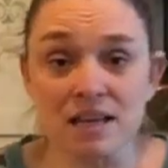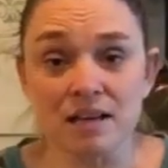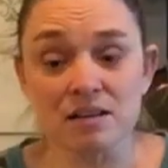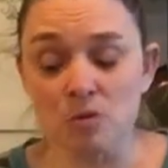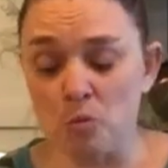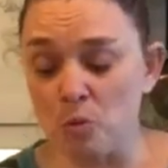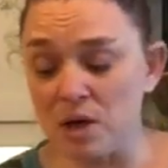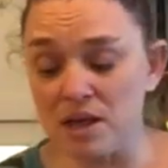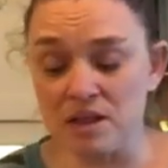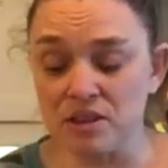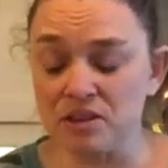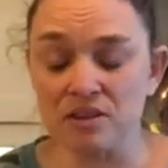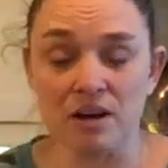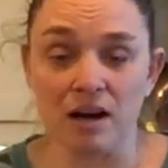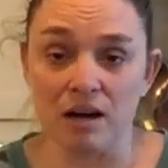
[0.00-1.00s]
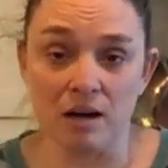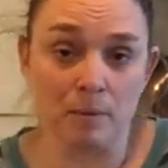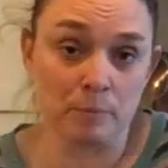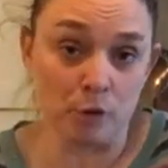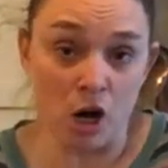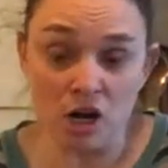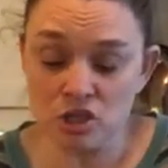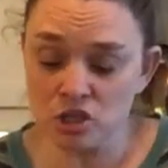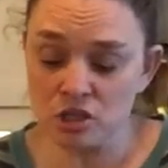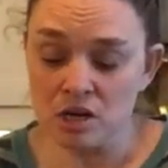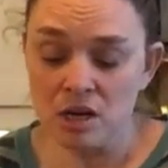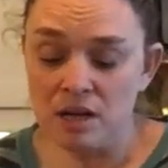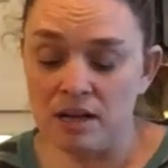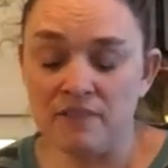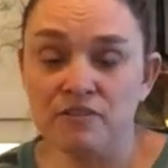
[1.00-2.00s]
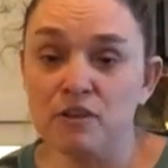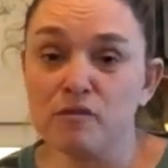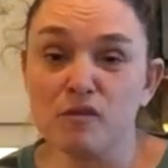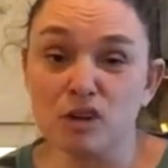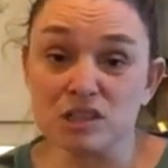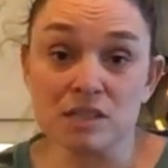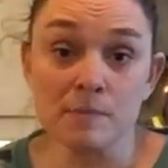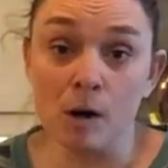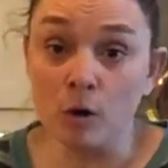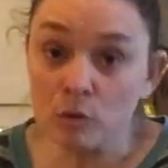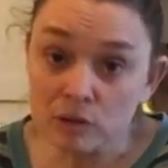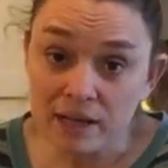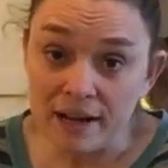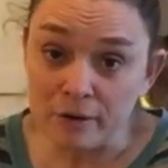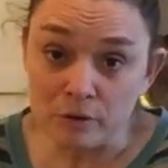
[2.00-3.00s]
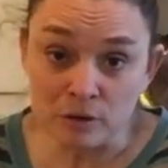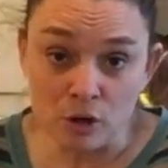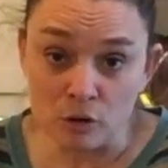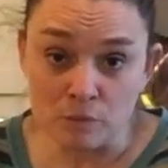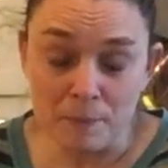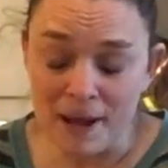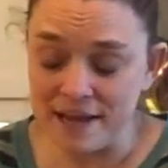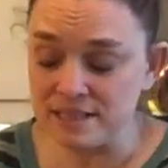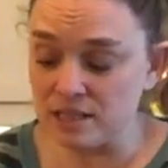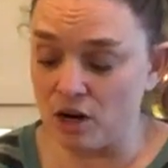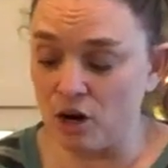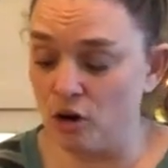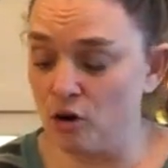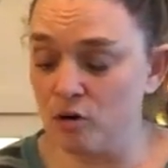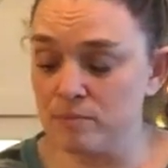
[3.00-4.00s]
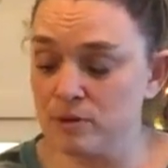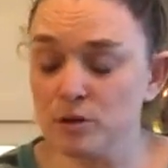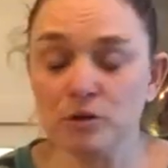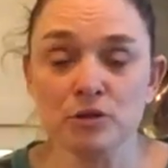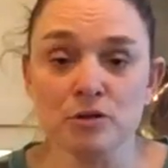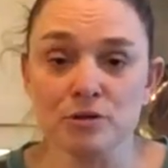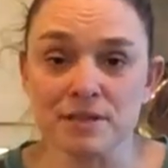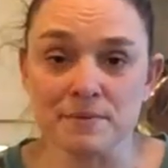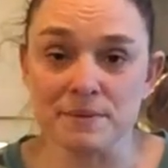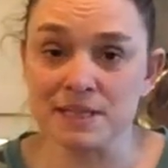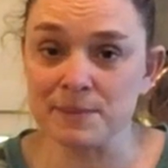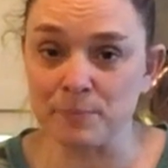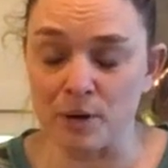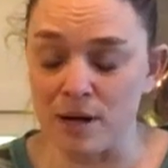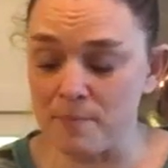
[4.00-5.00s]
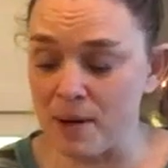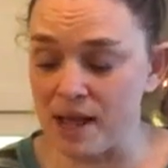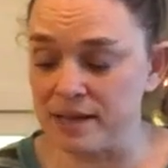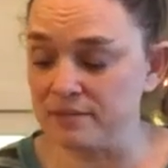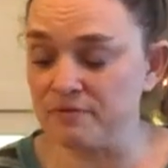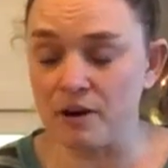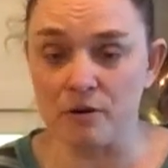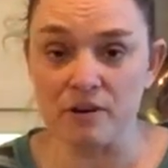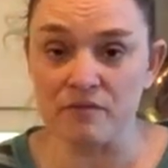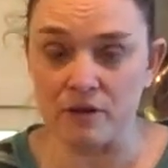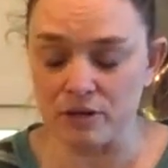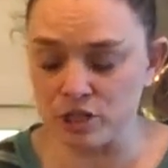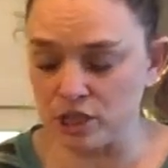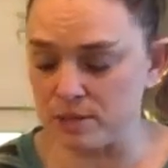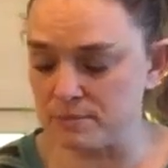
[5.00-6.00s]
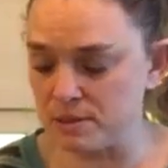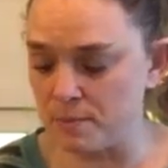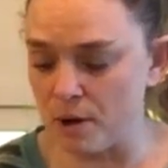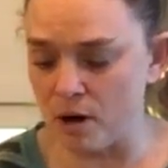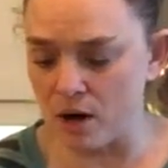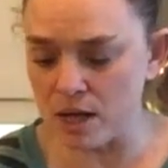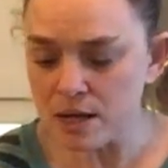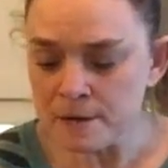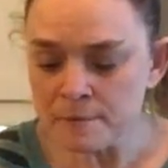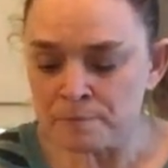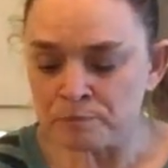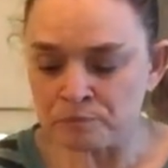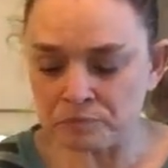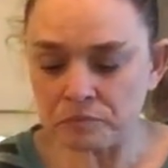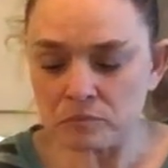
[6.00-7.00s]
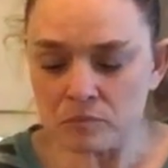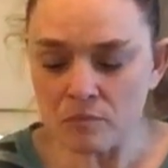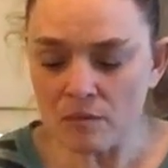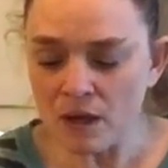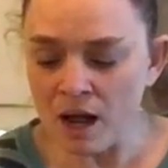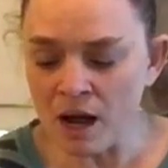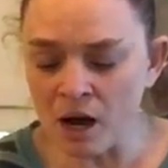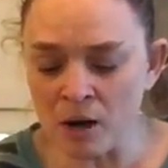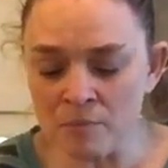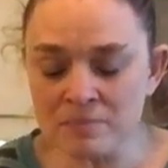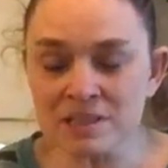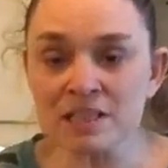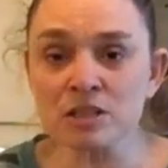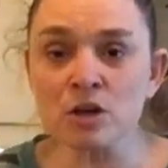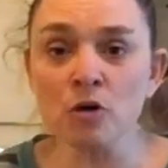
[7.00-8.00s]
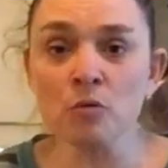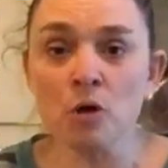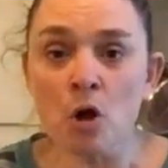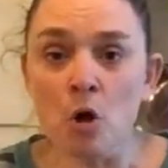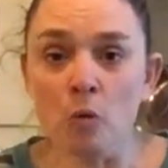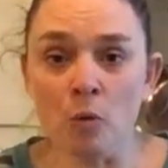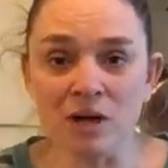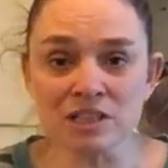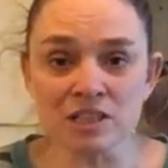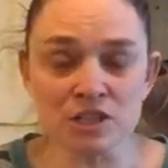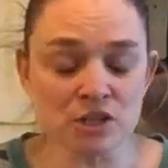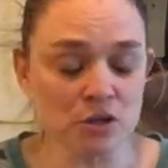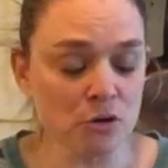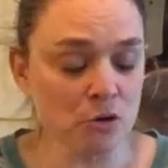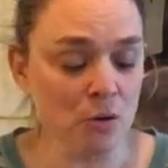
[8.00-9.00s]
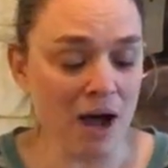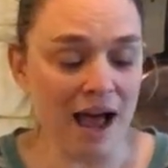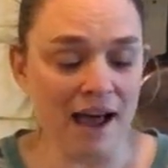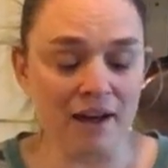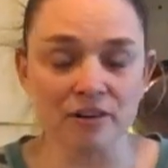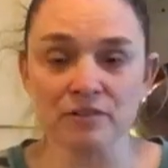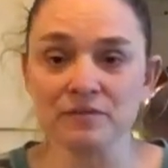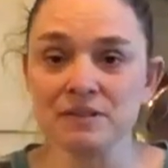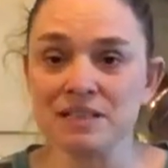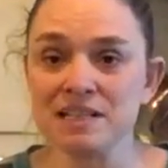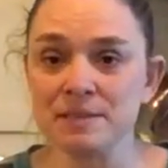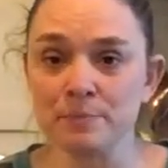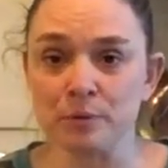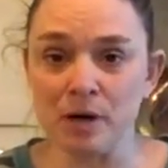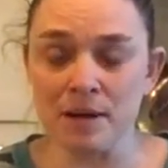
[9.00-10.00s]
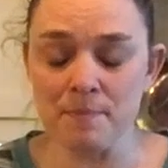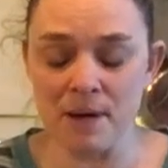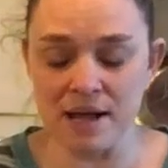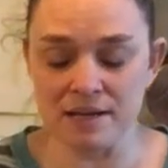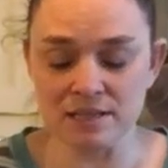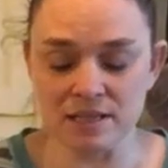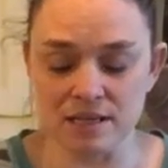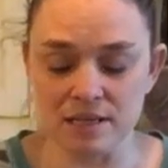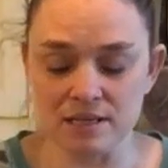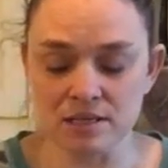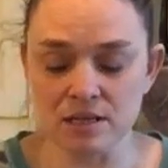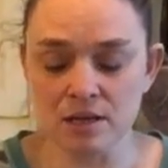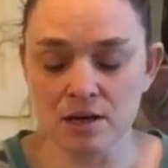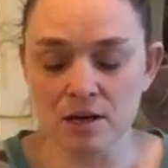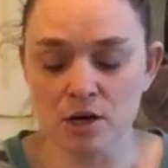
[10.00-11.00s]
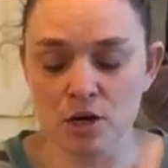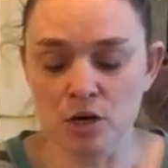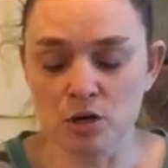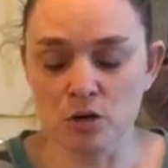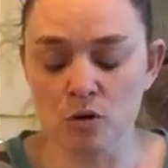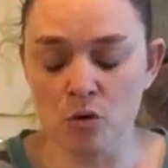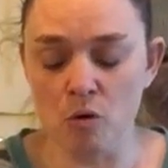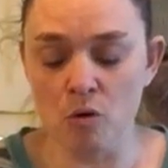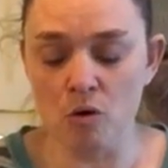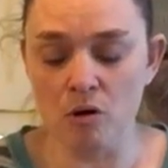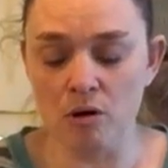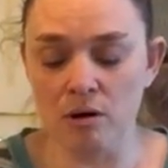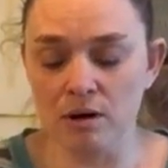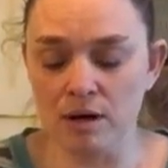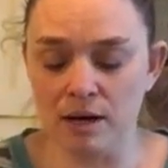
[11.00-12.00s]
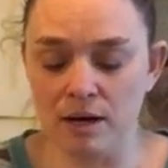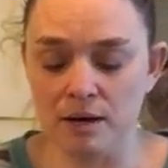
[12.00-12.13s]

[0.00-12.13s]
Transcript: it with a brush. If you've got some old gold paint at home, you can use some spray paint, very, very cheap to buy. So once you have spray painted your